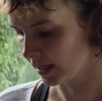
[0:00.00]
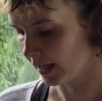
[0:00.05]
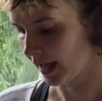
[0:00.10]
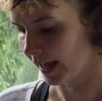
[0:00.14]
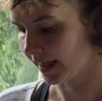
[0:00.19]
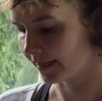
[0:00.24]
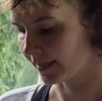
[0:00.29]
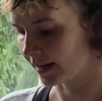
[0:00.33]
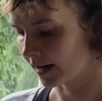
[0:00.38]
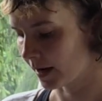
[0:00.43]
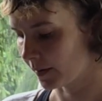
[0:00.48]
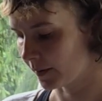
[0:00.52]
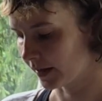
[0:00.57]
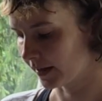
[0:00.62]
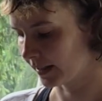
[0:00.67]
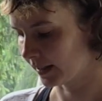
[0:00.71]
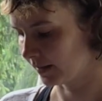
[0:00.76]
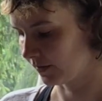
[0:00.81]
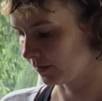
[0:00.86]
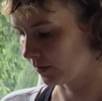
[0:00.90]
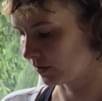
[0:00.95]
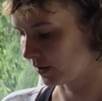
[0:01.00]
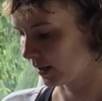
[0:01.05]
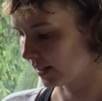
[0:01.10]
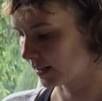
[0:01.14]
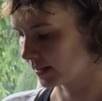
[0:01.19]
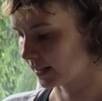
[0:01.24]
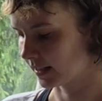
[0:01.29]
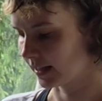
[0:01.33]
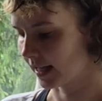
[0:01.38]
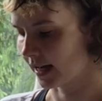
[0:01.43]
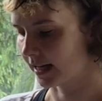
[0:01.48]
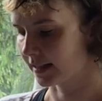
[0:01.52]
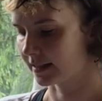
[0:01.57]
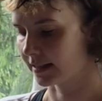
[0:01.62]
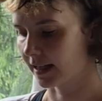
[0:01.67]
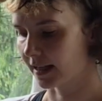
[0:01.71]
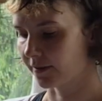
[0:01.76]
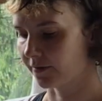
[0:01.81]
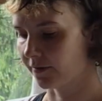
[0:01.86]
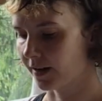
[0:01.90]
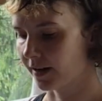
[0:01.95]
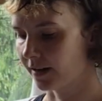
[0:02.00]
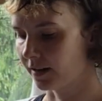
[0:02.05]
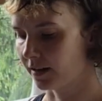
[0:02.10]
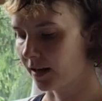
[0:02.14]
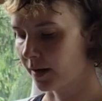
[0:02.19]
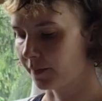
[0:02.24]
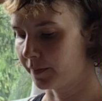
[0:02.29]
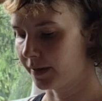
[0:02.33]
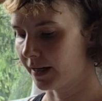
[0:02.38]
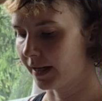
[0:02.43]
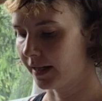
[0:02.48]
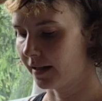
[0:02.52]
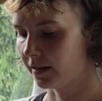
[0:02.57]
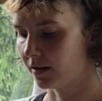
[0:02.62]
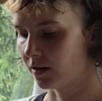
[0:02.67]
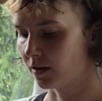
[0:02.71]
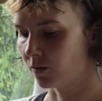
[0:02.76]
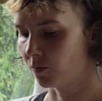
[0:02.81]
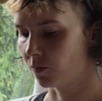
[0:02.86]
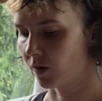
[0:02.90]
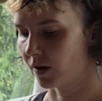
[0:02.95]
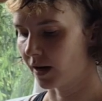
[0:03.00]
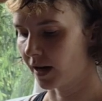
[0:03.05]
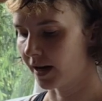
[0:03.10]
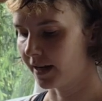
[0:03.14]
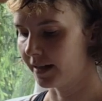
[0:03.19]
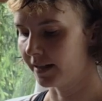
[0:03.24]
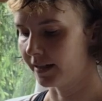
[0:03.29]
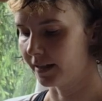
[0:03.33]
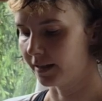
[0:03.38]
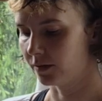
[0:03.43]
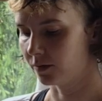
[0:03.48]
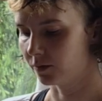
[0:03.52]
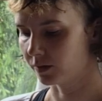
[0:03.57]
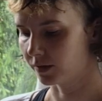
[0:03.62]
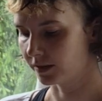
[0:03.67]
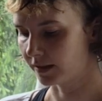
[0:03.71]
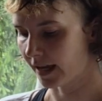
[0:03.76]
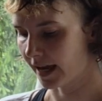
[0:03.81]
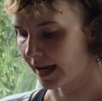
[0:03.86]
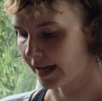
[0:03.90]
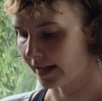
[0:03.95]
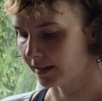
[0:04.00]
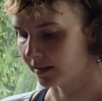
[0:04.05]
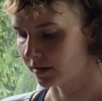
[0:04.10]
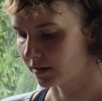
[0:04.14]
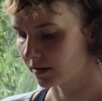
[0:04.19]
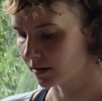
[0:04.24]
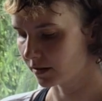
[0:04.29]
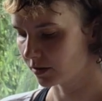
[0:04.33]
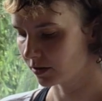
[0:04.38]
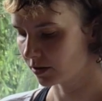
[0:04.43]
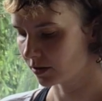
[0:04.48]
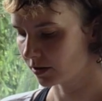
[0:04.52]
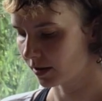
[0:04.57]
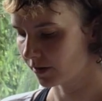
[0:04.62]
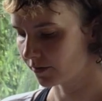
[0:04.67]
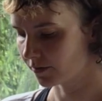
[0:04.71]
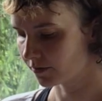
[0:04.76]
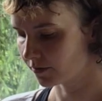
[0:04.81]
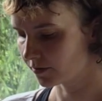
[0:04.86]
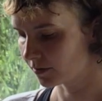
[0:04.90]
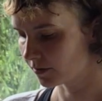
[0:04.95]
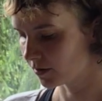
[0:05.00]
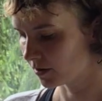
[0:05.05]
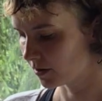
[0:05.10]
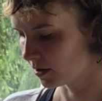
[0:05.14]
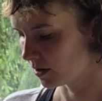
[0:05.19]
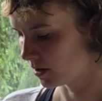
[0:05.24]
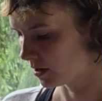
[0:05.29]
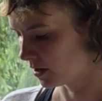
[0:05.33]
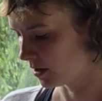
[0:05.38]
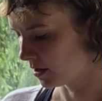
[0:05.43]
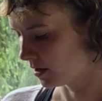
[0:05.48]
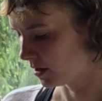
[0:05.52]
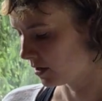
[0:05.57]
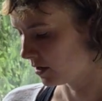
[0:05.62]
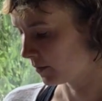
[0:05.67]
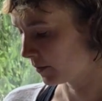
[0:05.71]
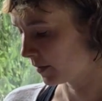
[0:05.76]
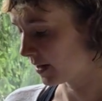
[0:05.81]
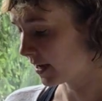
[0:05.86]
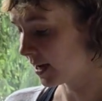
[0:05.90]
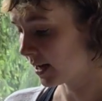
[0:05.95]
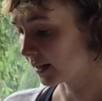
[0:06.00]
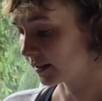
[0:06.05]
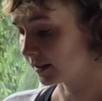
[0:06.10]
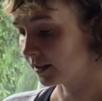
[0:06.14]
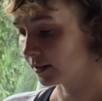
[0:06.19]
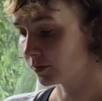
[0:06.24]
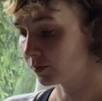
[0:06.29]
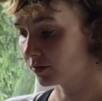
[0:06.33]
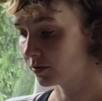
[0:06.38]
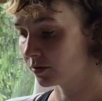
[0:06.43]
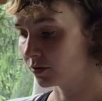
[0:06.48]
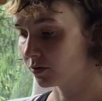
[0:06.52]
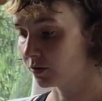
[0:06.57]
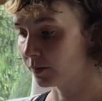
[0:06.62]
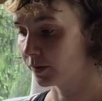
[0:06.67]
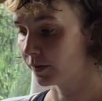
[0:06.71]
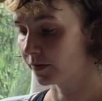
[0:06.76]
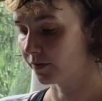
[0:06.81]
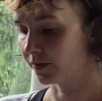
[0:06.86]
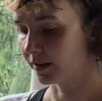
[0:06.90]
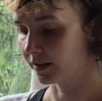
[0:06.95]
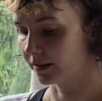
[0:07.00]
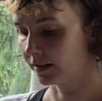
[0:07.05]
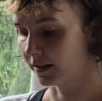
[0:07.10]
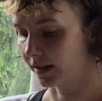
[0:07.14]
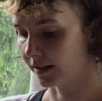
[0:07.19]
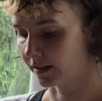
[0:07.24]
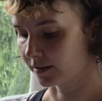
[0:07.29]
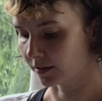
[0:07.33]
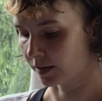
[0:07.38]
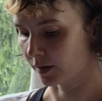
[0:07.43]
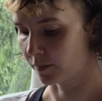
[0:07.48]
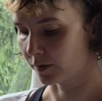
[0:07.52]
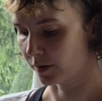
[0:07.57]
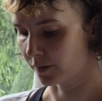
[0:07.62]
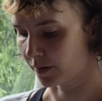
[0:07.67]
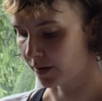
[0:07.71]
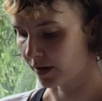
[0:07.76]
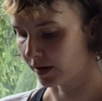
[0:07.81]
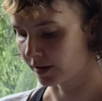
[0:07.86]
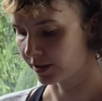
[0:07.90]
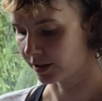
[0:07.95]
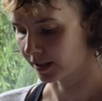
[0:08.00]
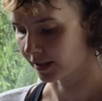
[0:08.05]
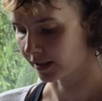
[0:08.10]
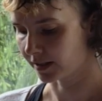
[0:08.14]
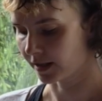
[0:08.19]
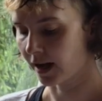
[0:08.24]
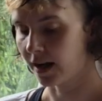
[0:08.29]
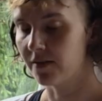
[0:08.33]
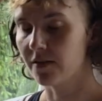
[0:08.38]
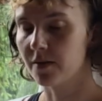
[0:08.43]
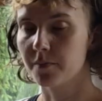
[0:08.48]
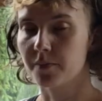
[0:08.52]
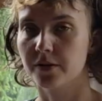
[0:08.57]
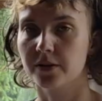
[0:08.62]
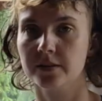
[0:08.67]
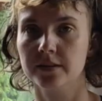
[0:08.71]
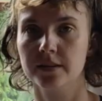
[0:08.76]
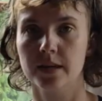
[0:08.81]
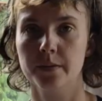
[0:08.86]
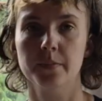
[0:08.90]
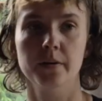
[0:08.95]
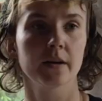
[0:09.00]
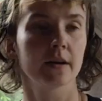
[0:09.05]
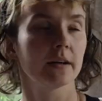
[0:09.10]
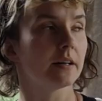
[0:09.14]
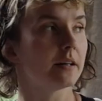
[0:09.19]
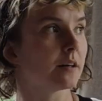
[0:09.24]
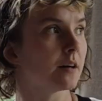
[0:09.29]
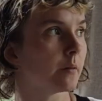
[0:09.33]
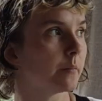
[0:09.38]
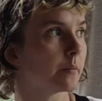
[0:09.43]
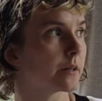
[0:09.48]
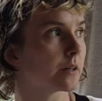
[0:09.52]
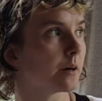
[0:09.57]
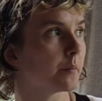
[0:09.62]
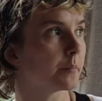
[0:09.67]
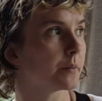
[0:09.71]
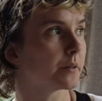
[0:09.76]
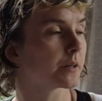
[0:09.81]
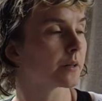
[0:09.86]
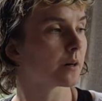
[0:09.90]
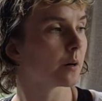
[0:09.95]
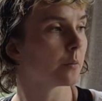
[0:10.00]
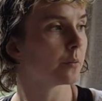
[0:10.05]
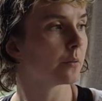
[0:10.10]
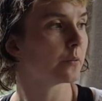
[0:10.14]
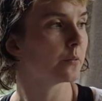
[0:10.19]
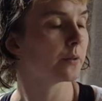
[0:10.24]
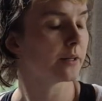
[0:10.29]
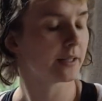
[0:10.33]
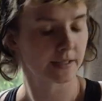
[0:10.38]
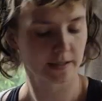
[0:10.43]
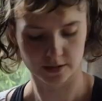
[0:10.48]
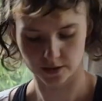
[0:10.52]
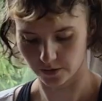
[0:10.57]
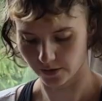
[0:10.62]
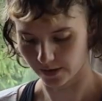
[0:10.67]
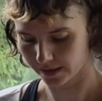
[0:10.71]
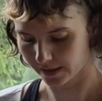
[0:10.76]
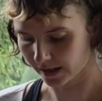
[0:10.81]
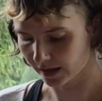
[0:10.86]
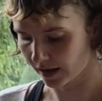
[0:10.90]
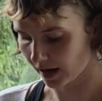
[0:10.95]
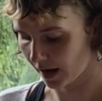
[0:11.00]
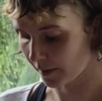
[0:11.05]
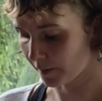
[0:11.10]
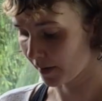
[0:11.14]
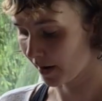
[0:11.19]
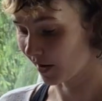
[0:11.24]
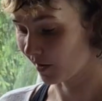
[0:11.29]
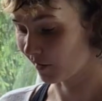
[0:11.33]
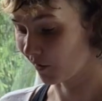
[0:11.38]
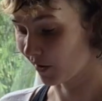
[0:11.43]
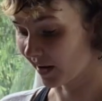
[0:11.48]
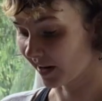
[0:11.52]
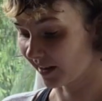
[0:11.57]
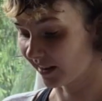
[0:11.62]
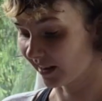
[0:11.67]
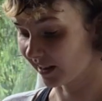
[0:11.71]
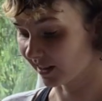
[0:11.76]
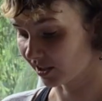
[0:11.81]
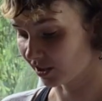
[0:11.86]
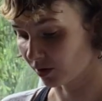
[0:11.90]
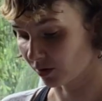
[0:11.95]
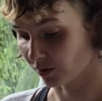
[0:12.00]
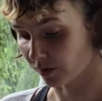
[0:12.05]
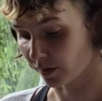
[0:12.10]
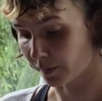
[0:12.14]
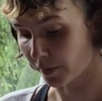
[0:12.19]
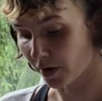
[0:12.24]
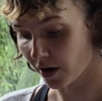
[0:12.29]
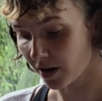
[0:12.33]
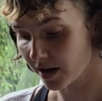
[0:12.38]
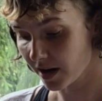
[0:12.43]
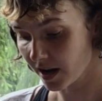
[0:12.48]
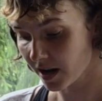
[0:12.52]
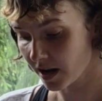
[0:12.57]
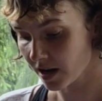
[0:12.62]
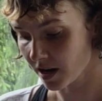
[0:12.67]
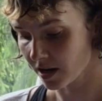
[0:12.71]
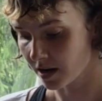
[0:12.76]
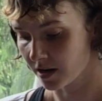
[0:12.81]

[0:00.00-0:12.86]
And then I might give you guys a last like final update on what I did with the ends and stuff. But yeah, this was a super fun like summer project. I have a birthday party coming up in a couple weeks, so I think I might wear this to the party,